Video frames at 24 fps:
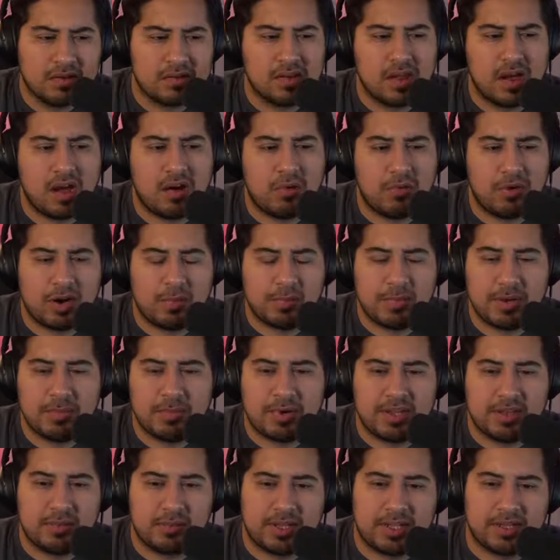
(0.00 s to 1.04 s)
No, what I meant
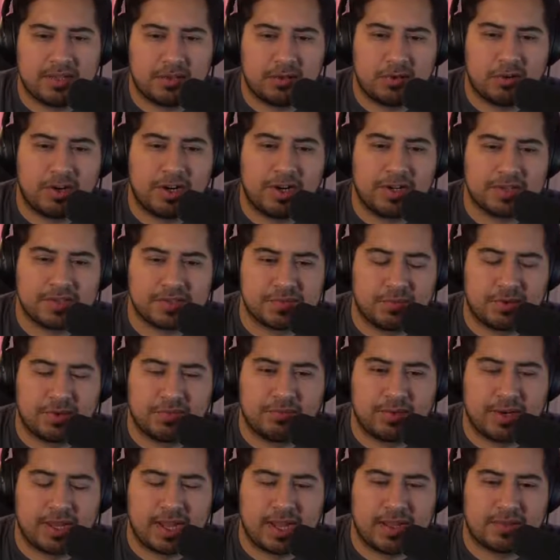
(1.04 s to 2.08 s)
by The Mandalorian is what
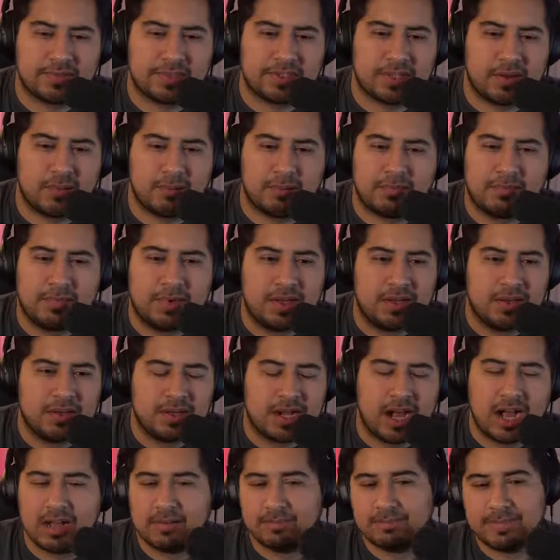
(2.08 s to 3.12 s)
if we have some
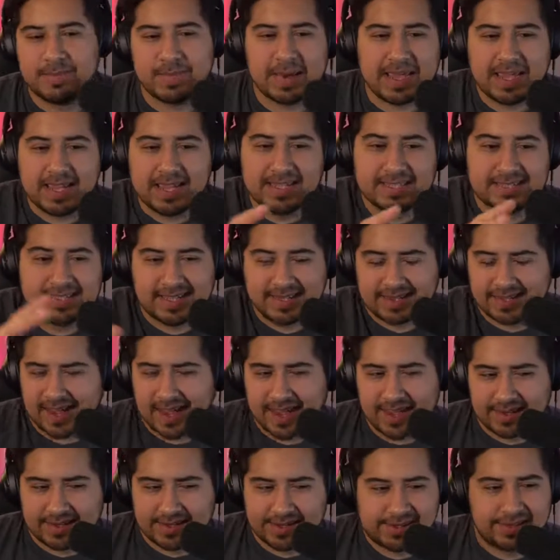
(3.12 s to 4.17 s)
amazing
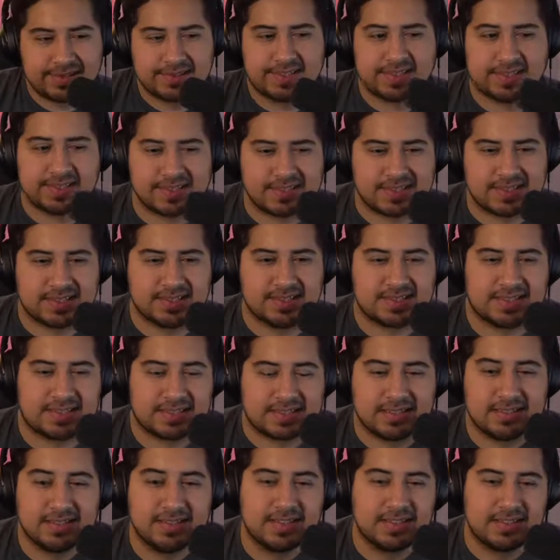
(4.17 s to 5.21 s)
ending to the
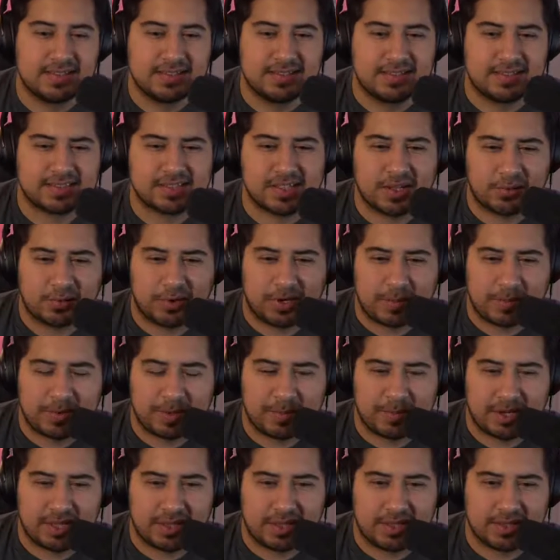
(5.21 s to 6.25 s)
season? That's kind of what I
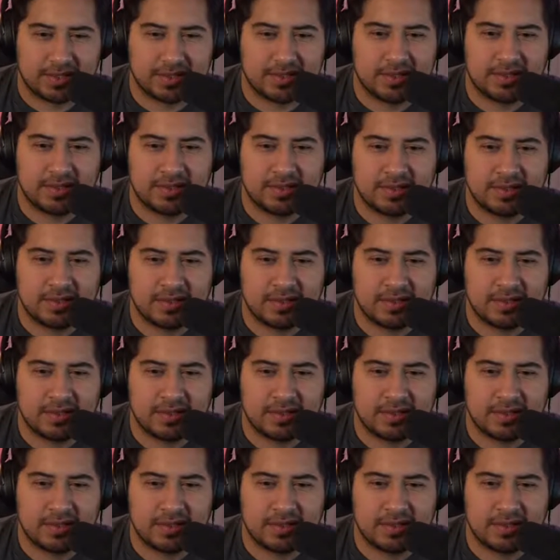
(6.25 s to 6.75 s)
meant by that.